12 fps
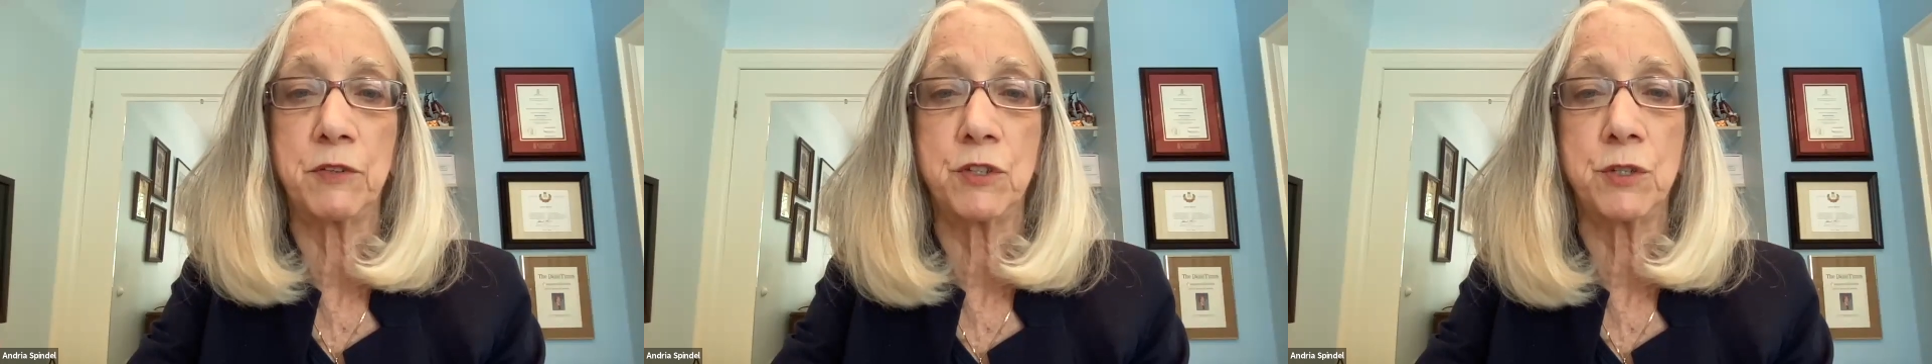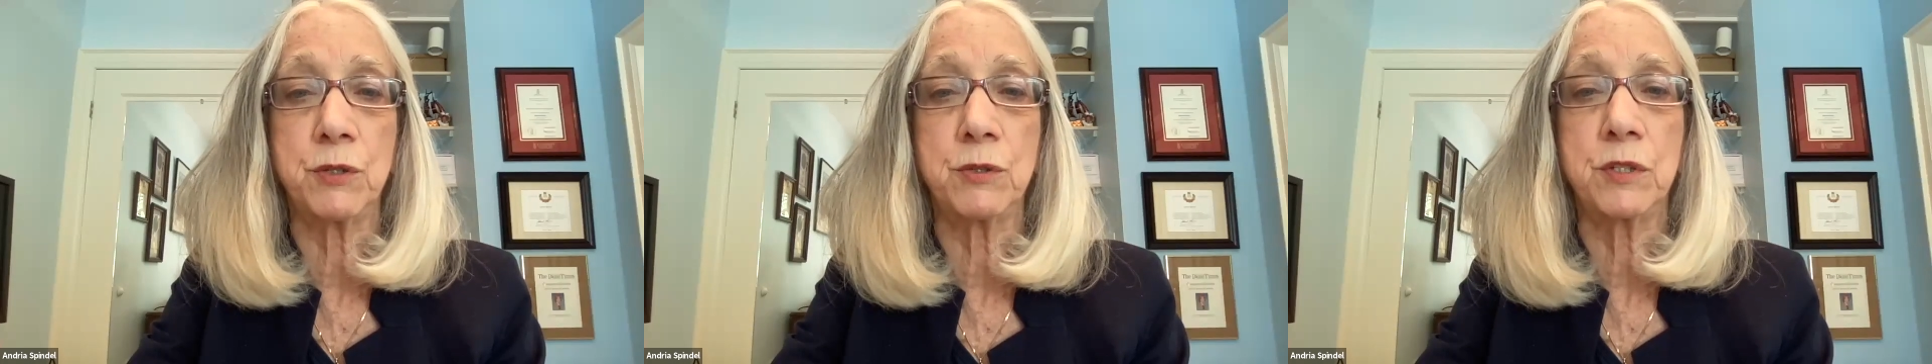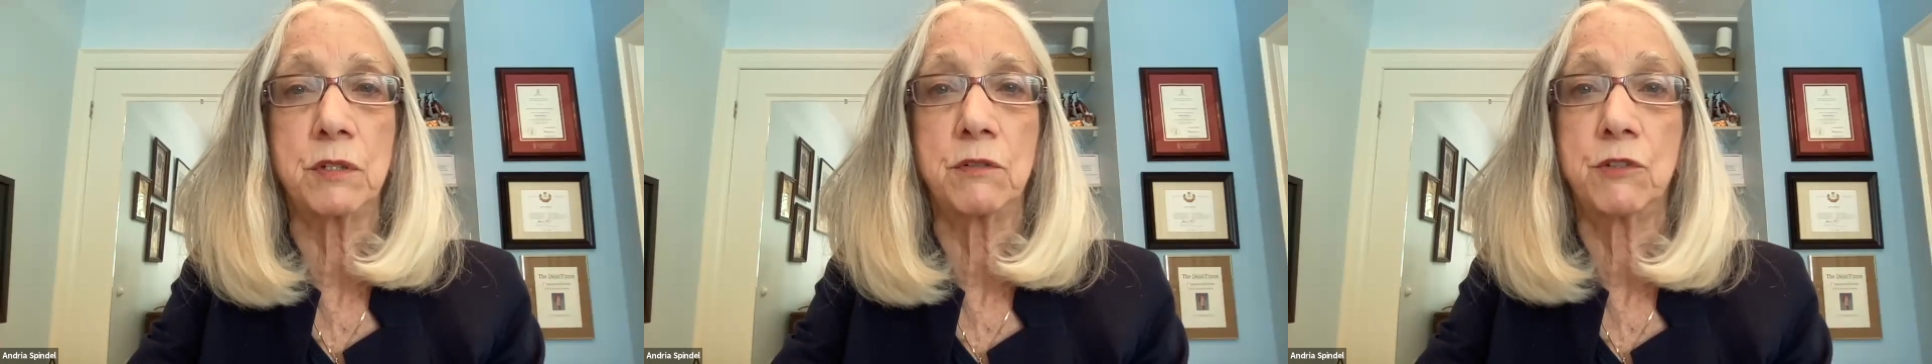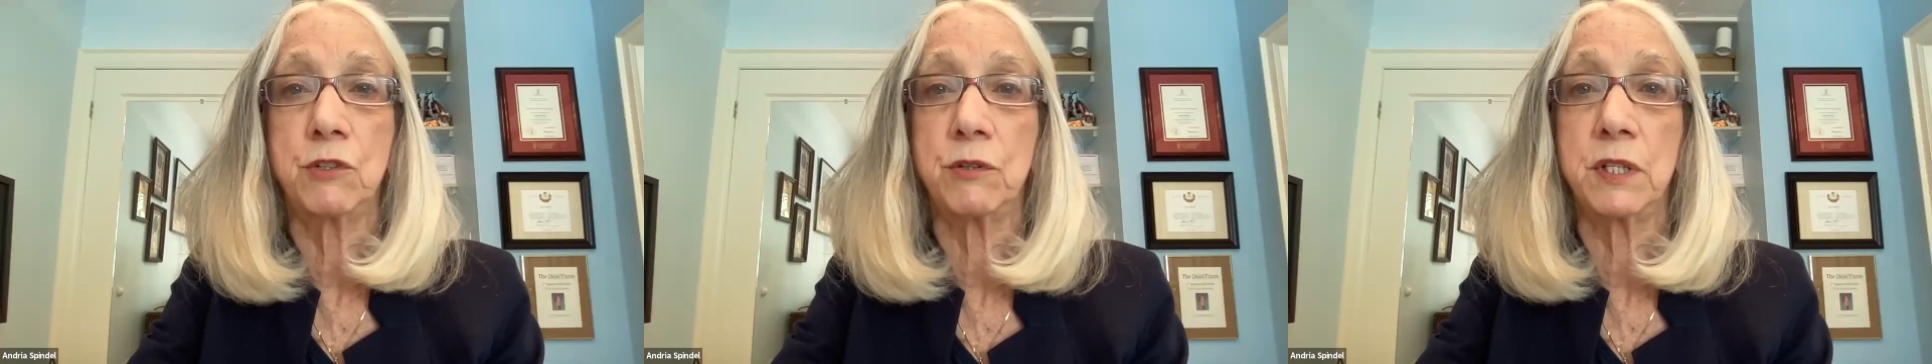Jews,
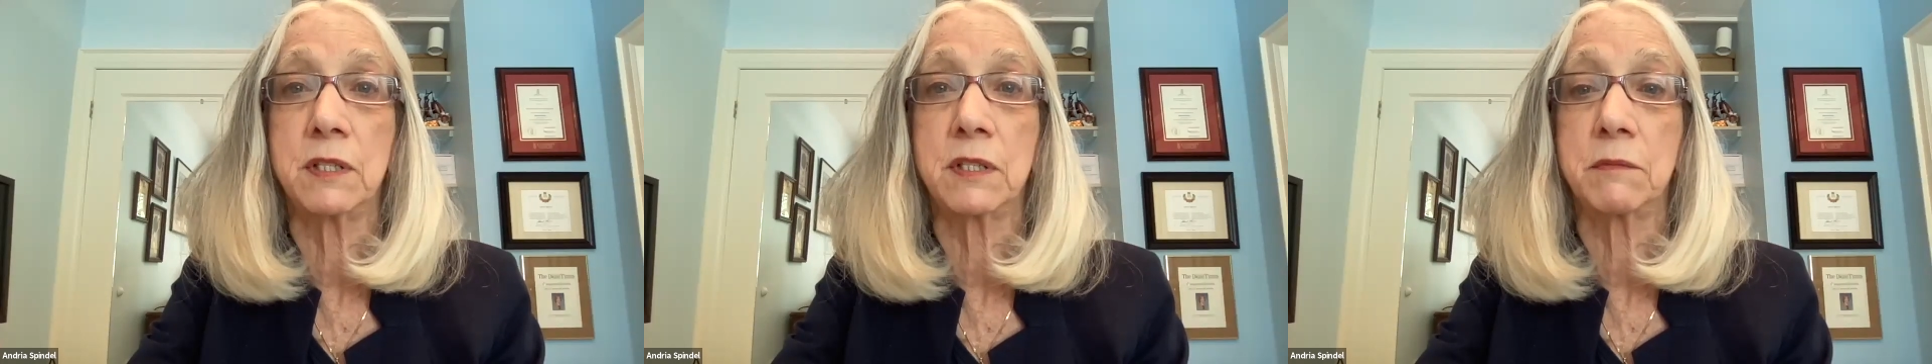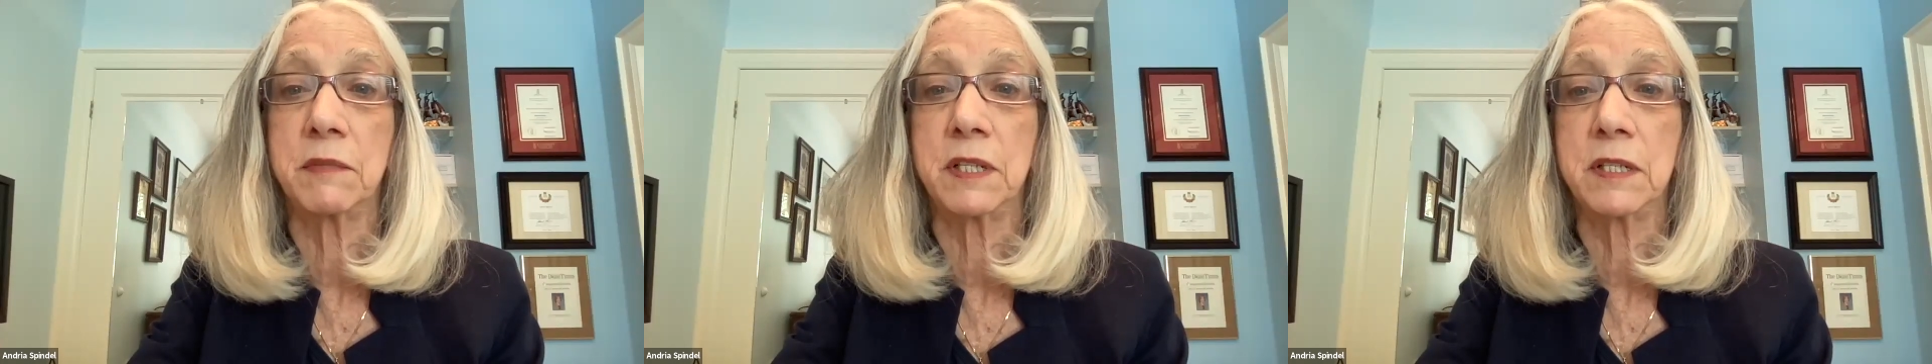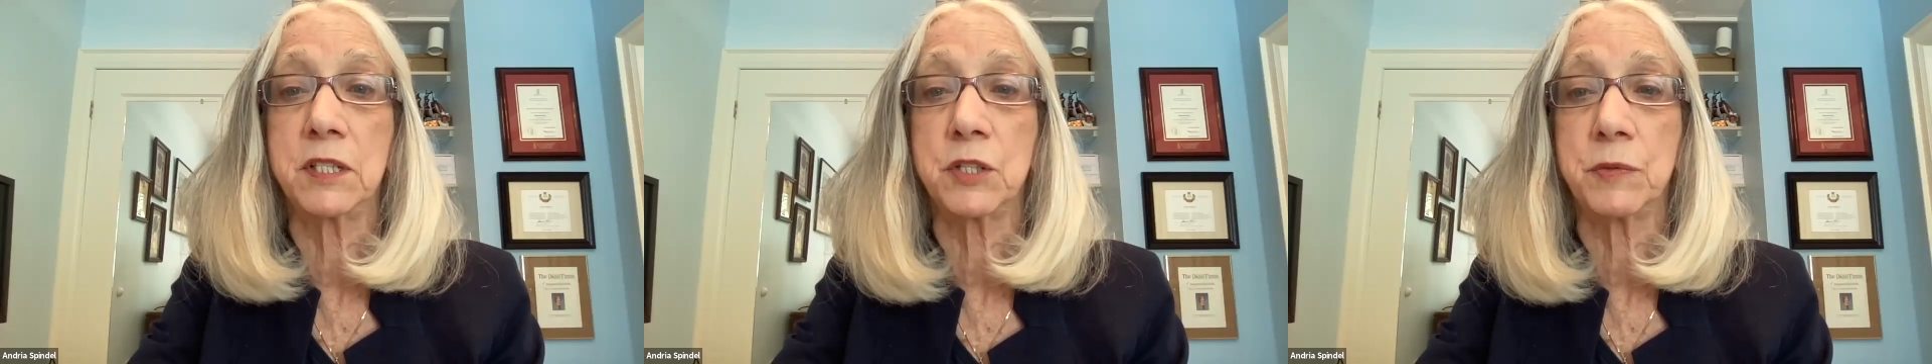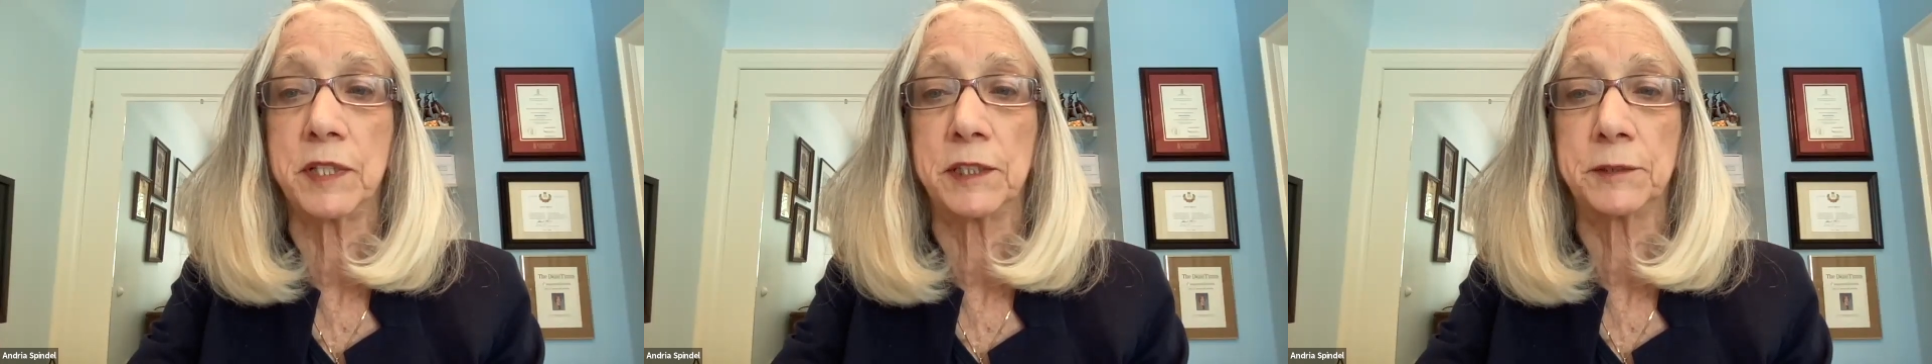Judaism, and
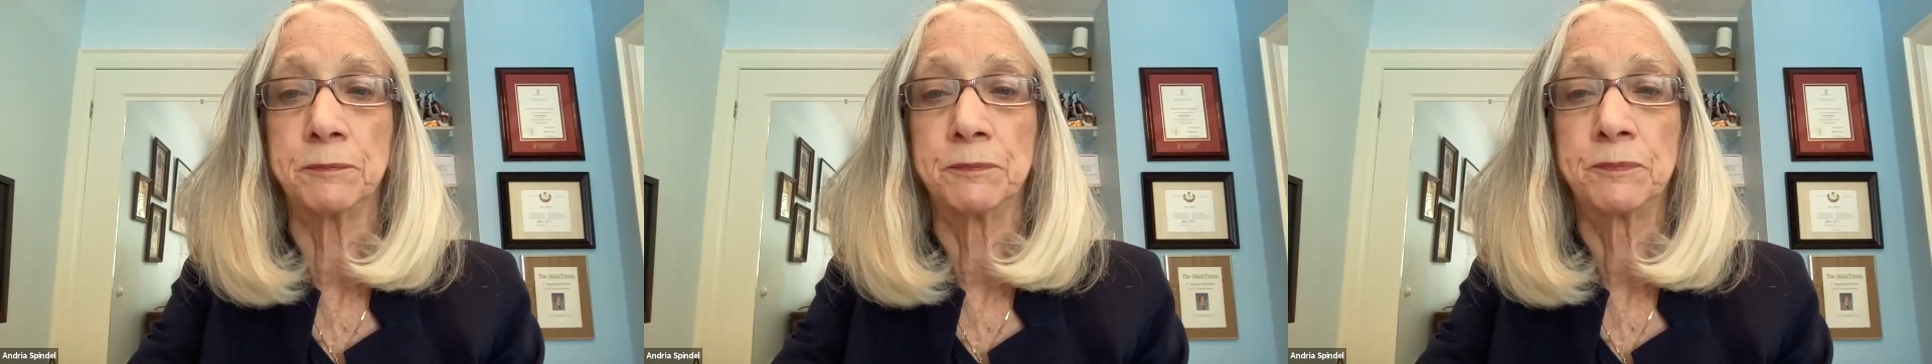Israel.